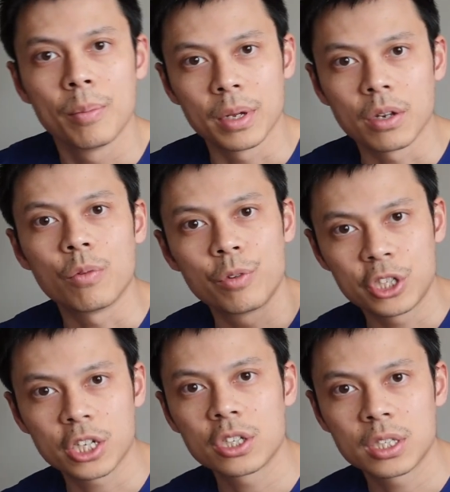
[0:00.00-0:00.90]
but
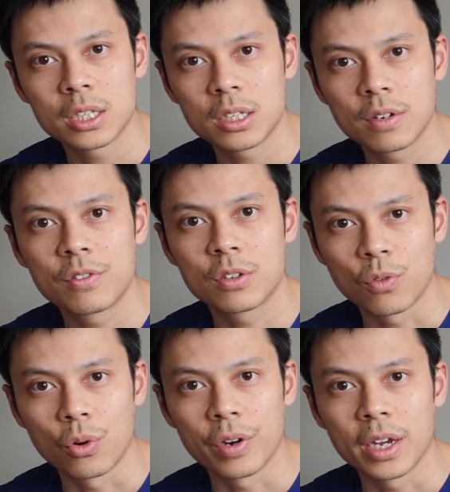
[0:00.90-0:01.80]
rejection sensitive
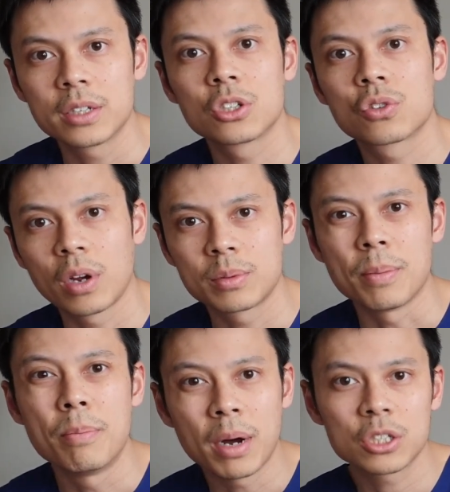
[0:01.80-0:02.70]
dysphoria describes a
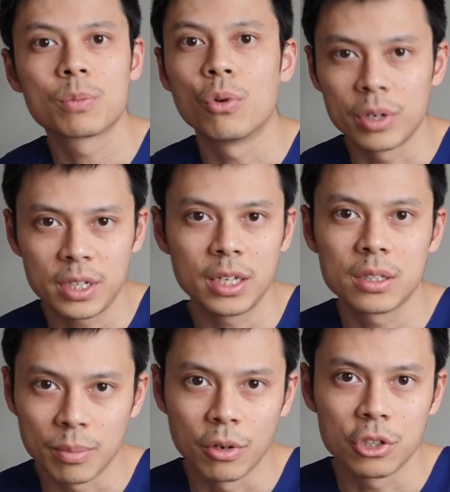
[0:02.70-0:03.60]
much more
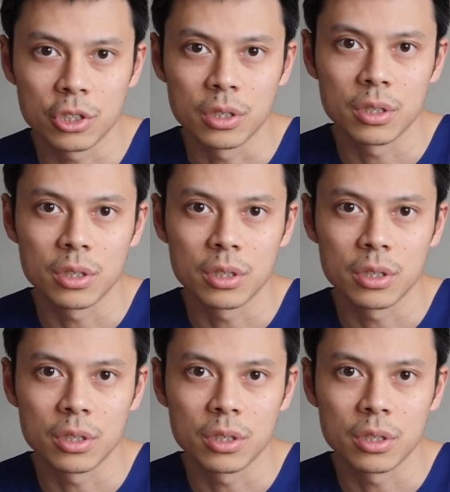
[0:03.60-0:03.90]
intense emotion.